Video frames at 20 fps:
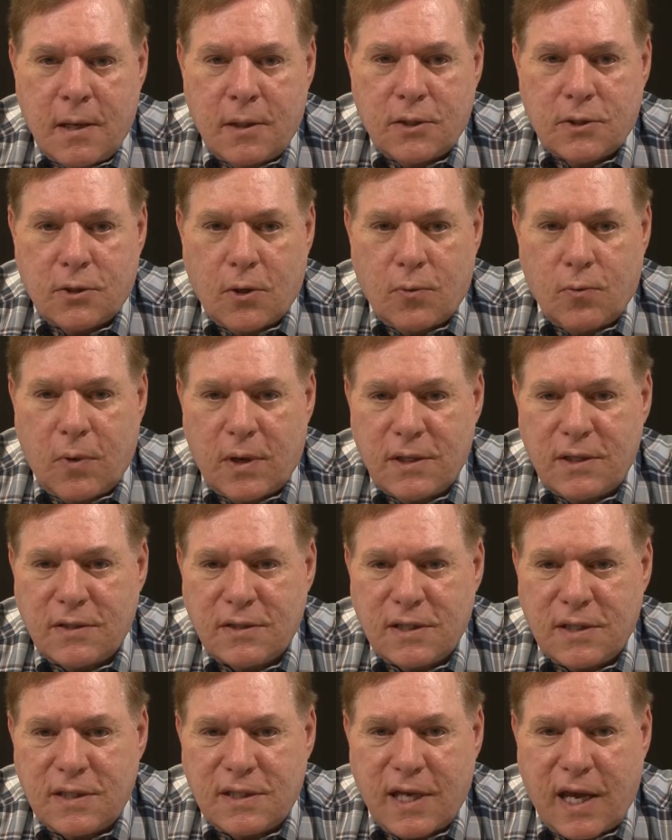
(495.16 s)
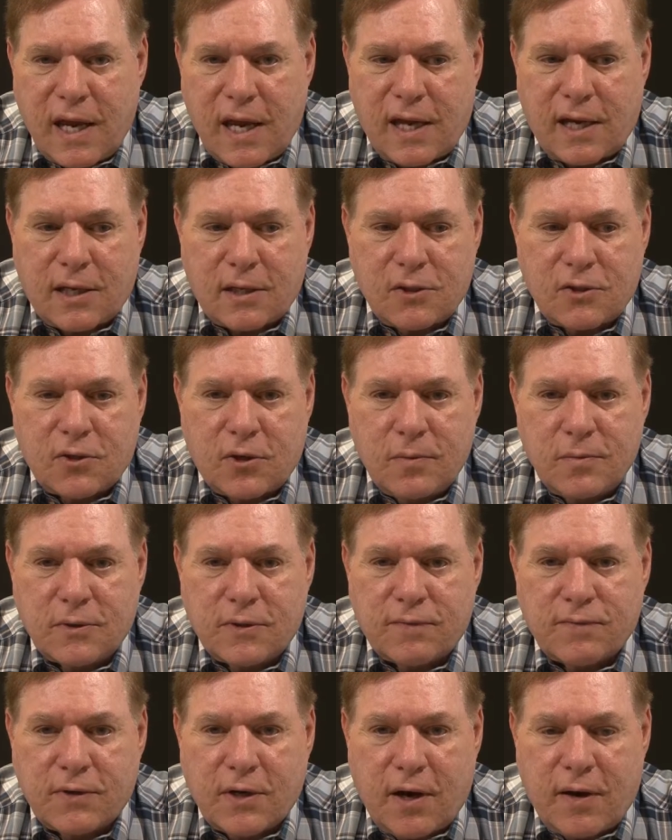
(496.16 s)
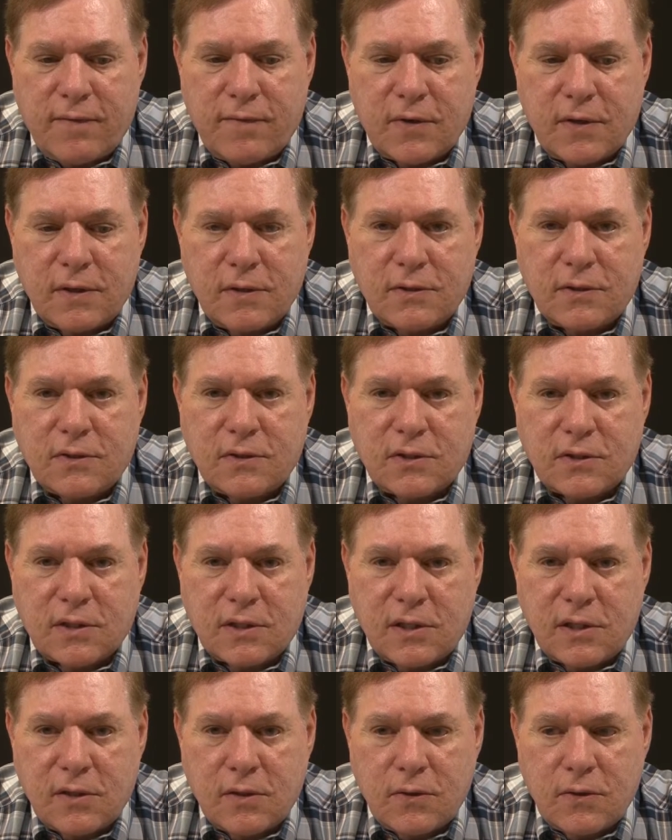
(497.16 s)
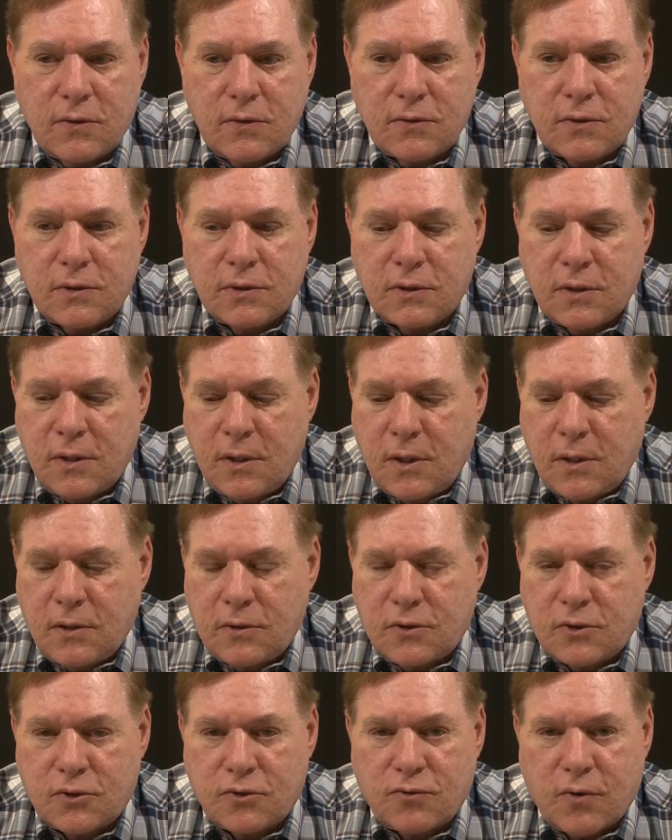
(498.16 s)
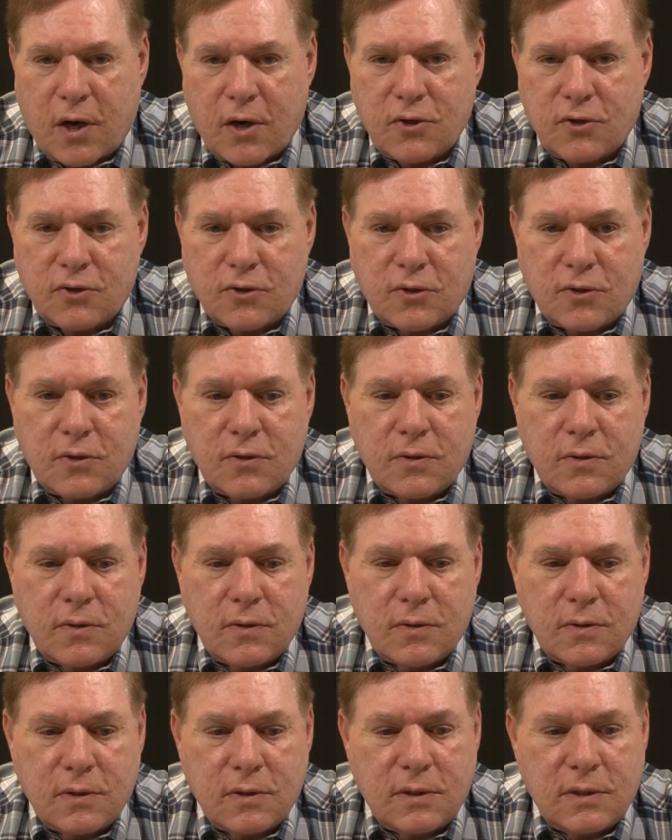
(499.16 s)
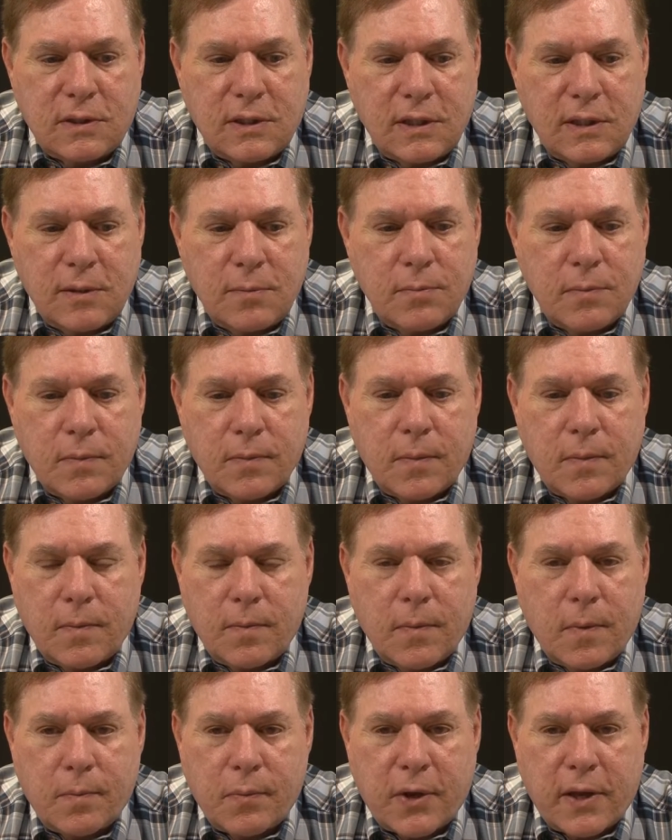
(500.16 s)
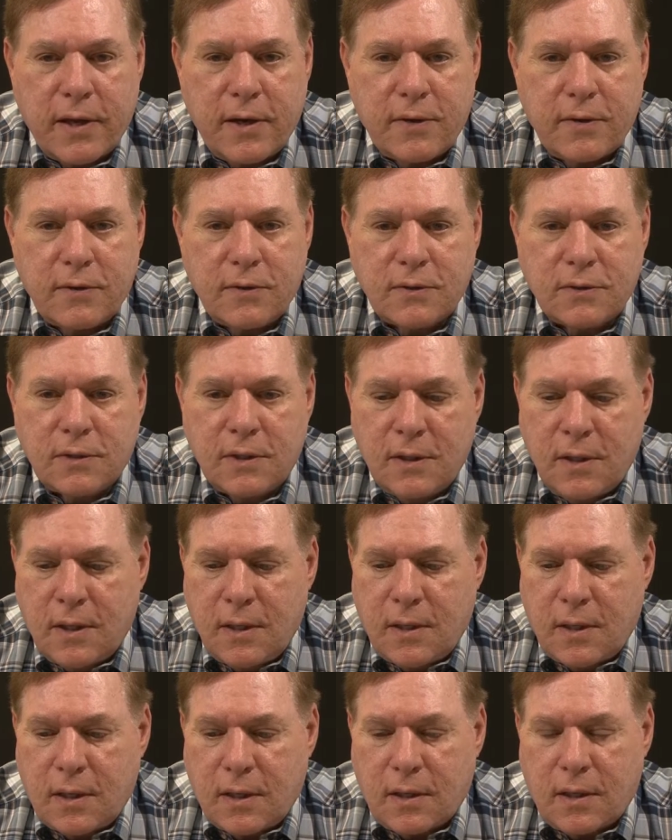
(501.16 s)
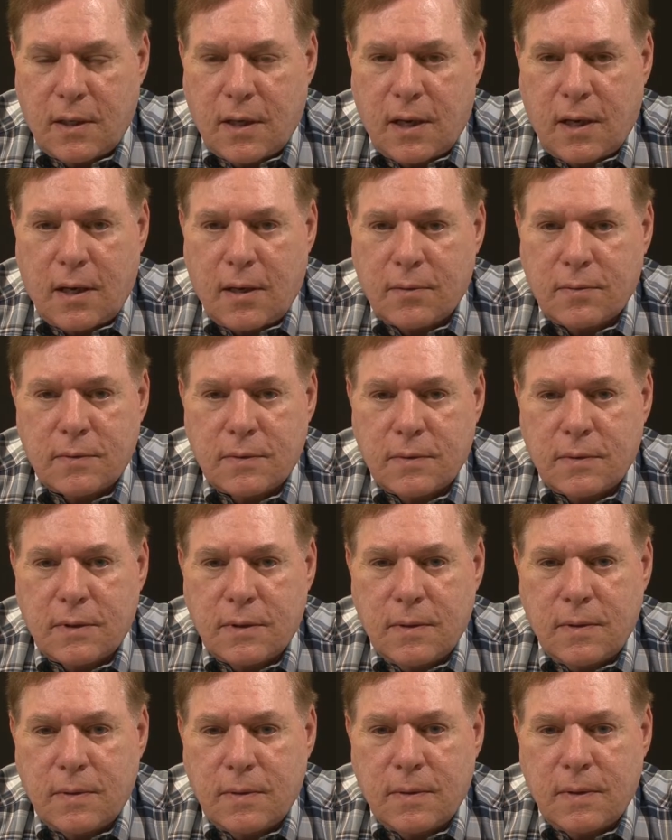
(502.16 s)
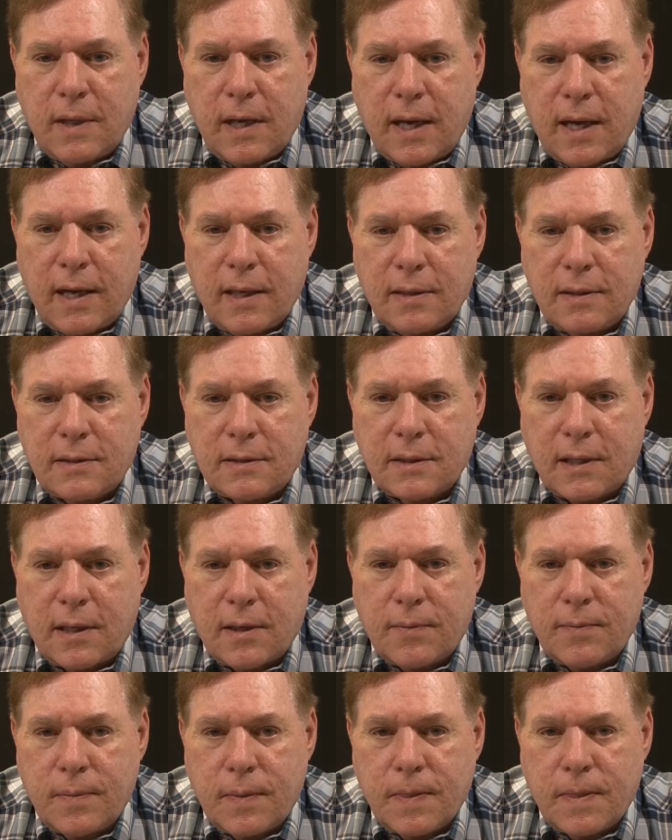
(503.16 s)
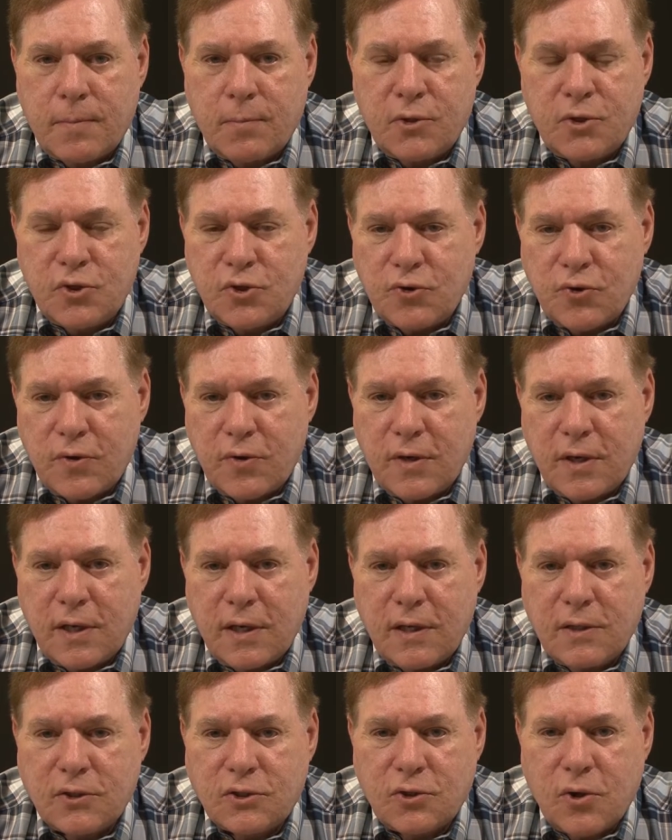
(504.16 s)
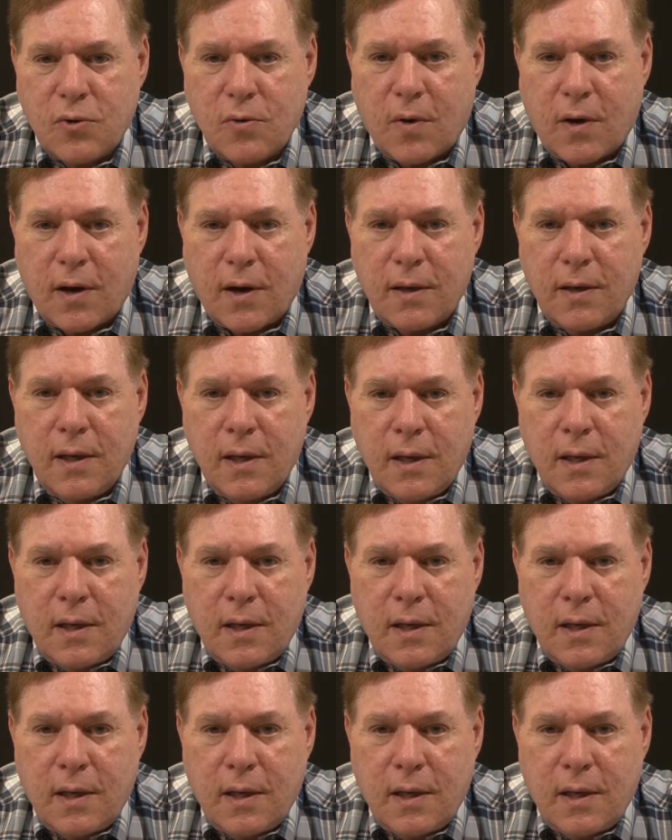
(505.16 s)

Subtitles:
So what does it take in terms of governance, skills, structure, the team players, and maturity, and so on,